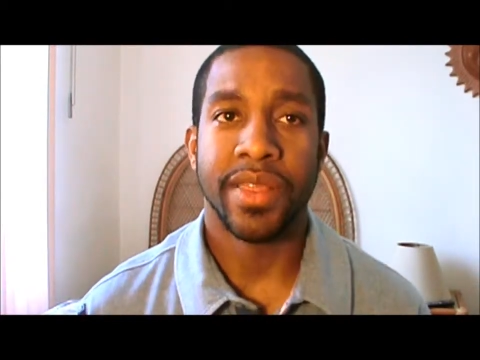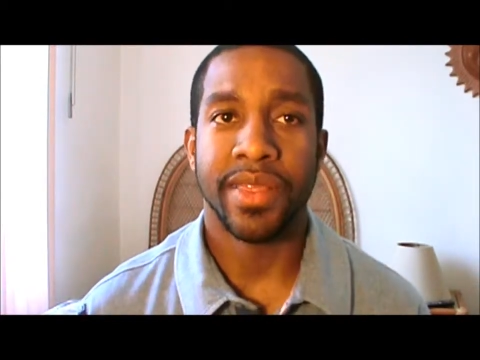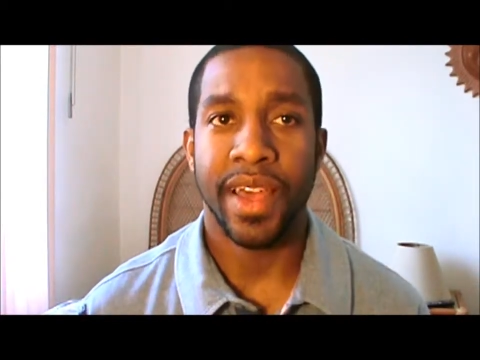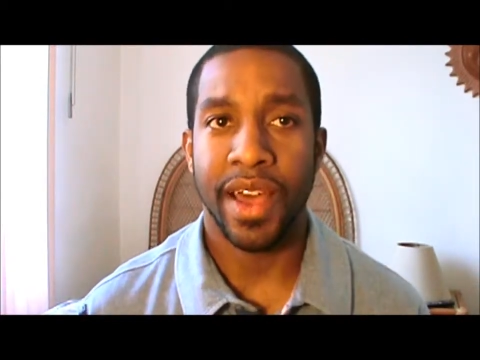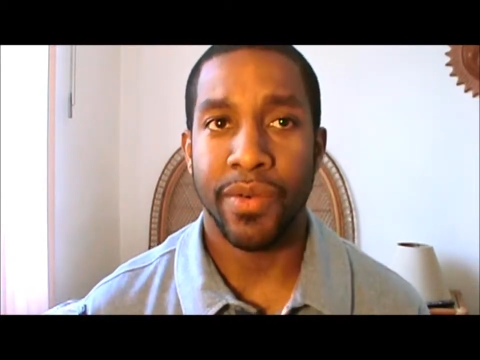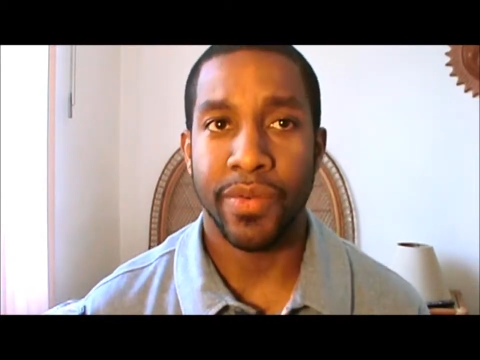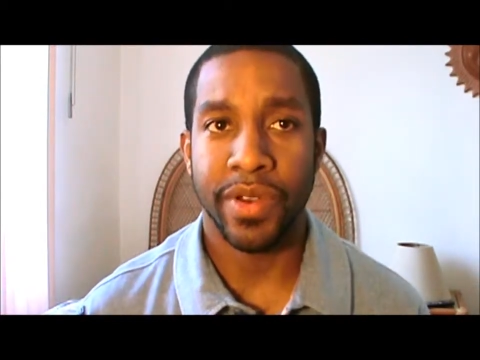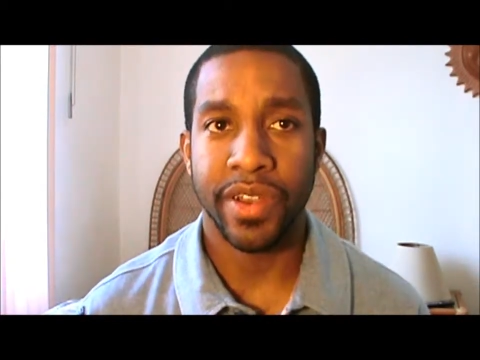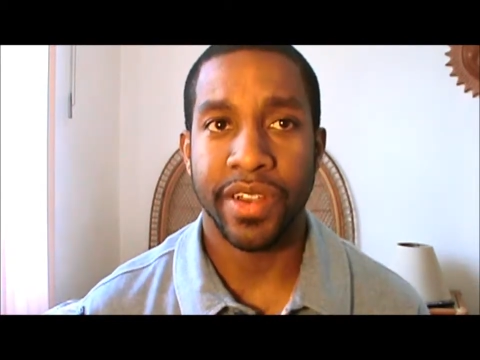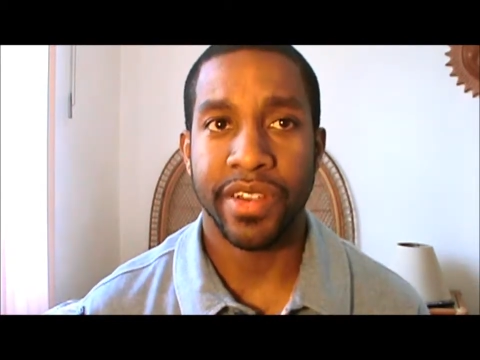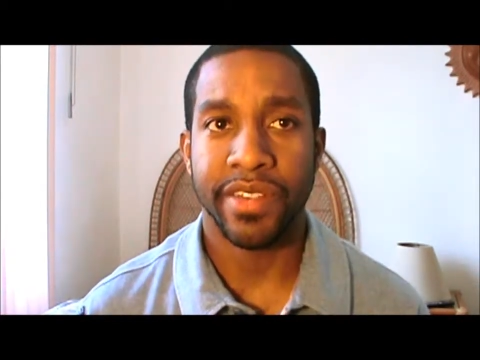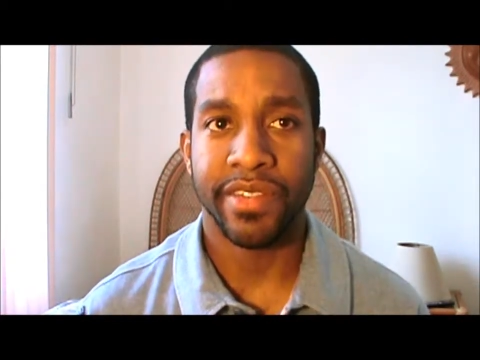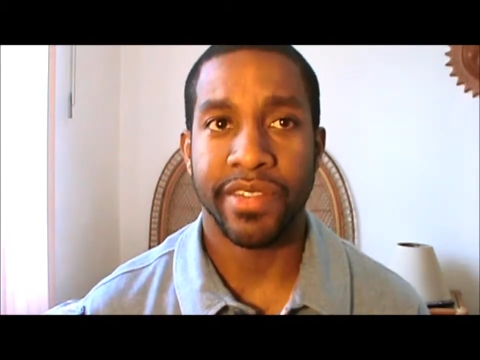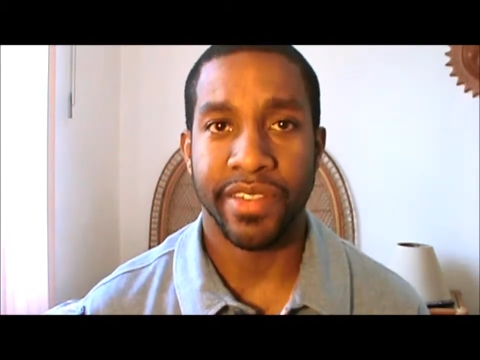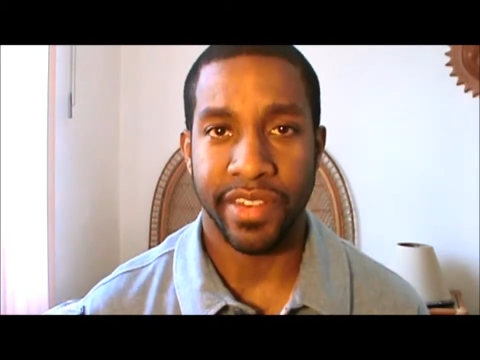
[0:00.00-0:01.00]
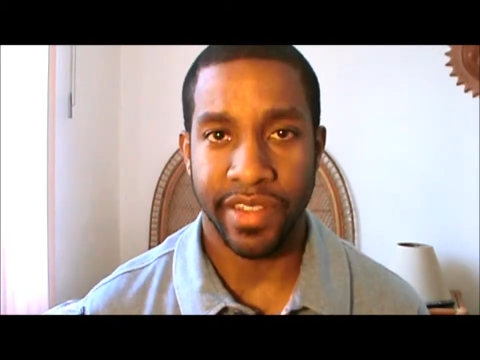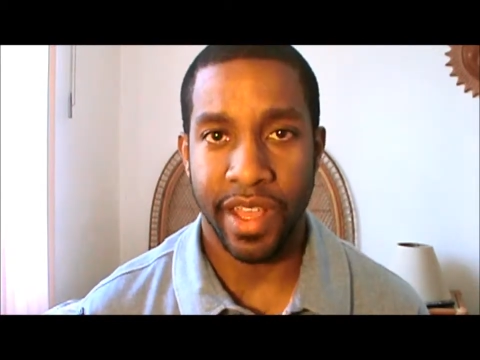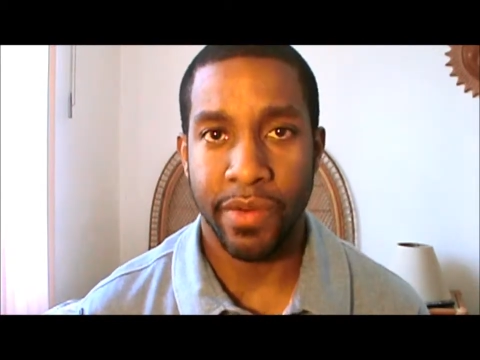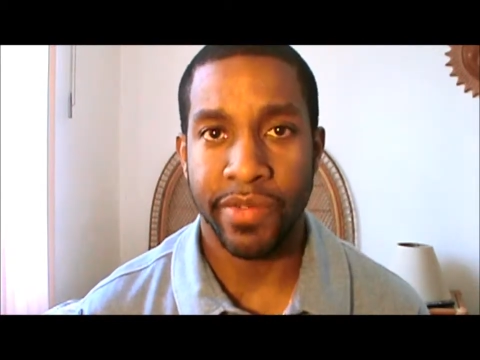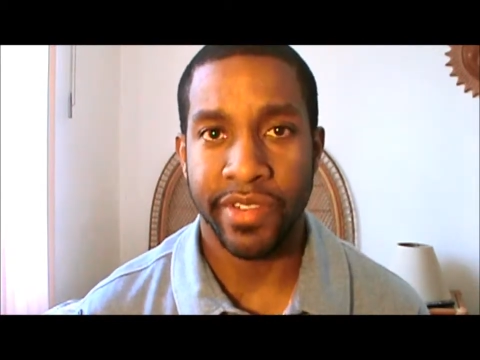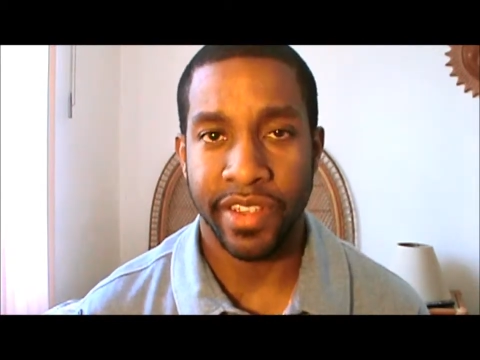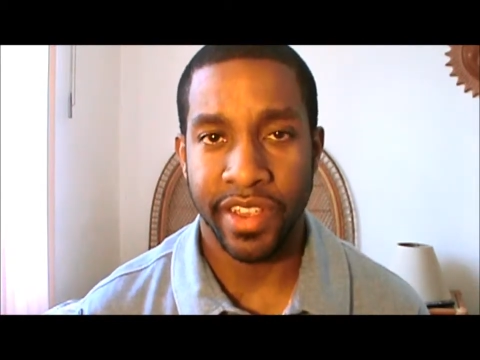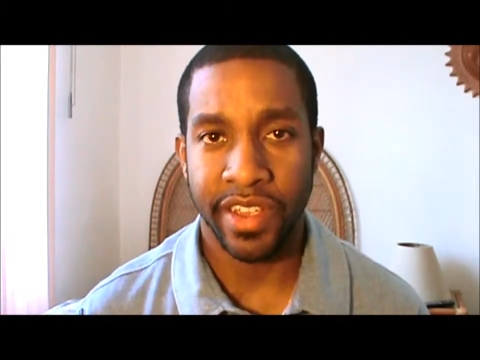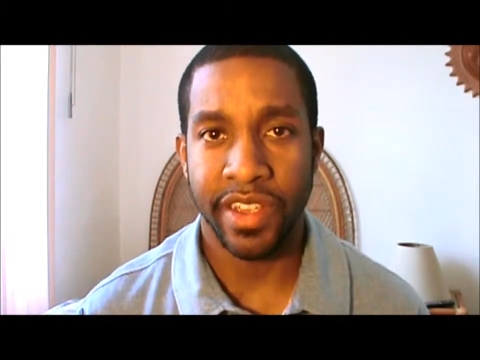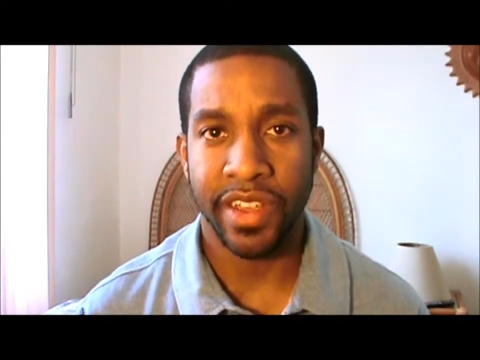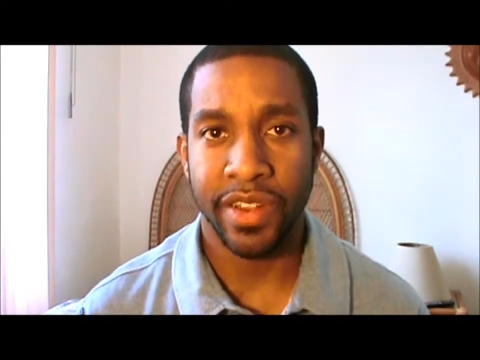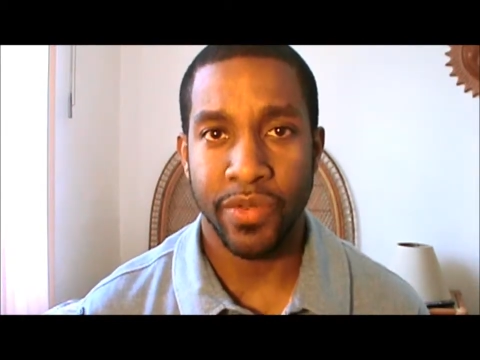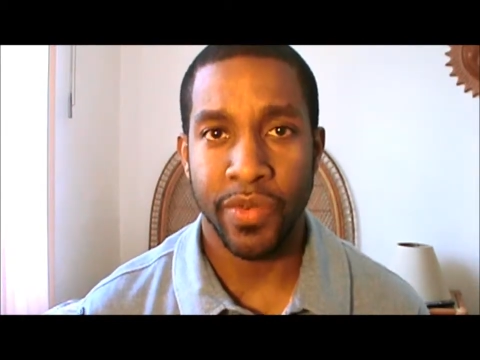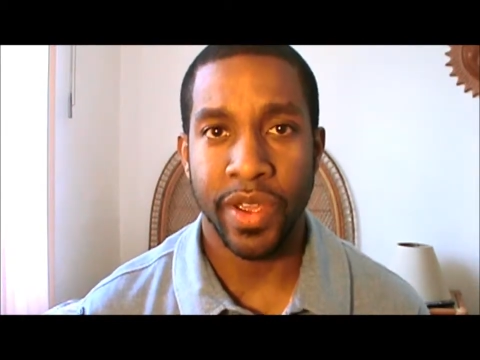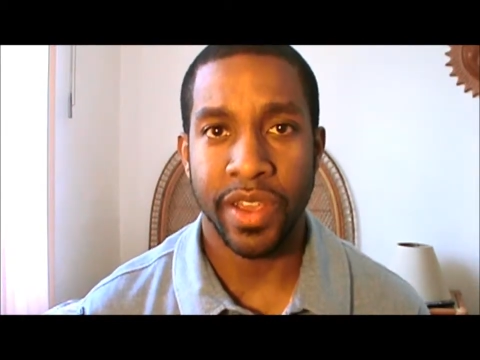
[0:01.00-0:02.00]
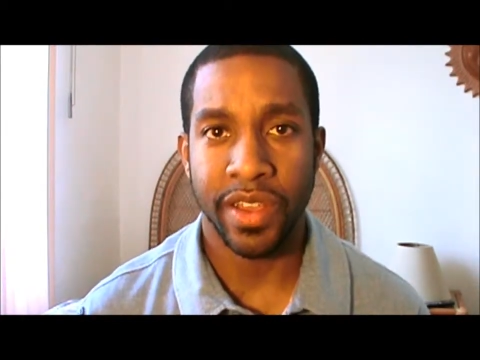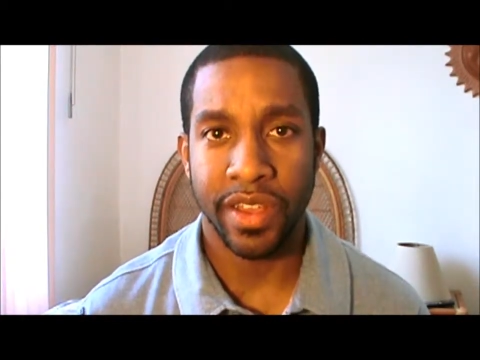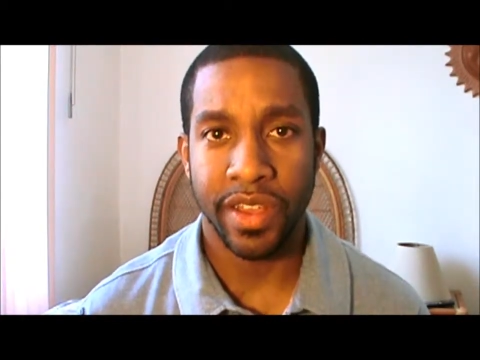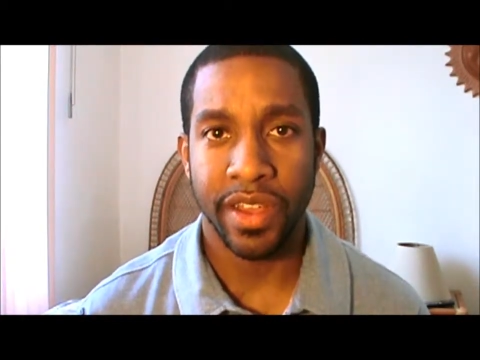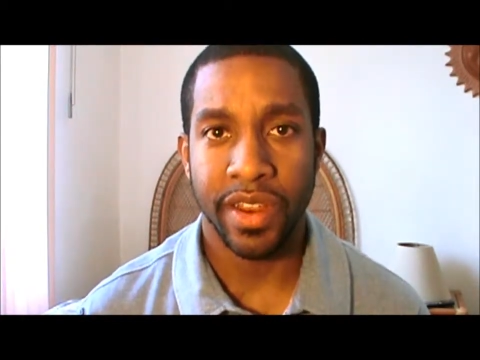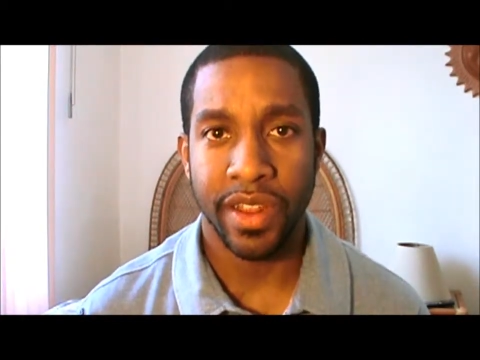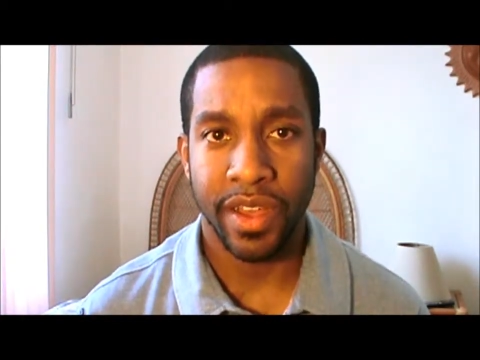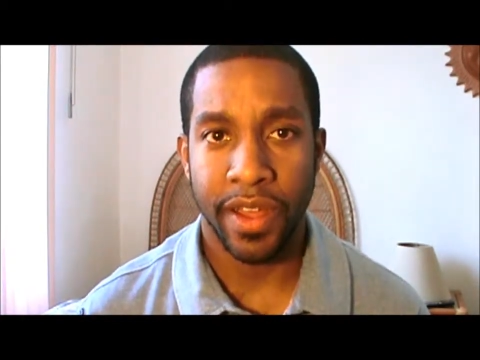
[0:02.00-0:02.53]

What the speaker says: That was good, went good.